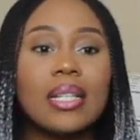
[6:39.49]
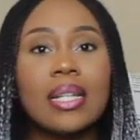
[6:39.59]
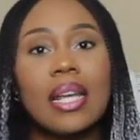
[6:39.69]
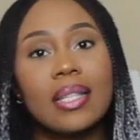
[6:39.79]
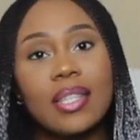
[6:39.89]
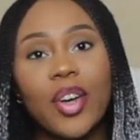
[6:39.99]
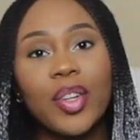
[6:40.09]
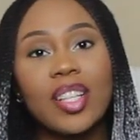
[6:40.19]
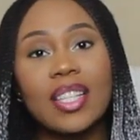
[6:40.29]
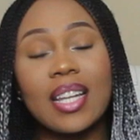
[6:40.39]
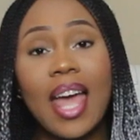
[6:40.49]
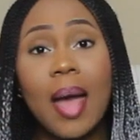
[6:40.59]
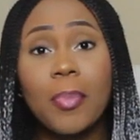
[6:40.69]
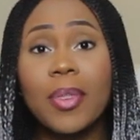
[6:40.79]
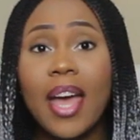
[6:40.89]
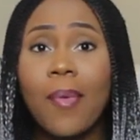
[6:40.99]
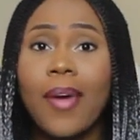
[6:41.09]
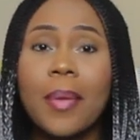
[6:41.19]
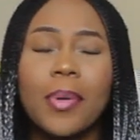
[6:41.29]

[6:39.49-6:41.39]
It necessarily doesn't happen that way,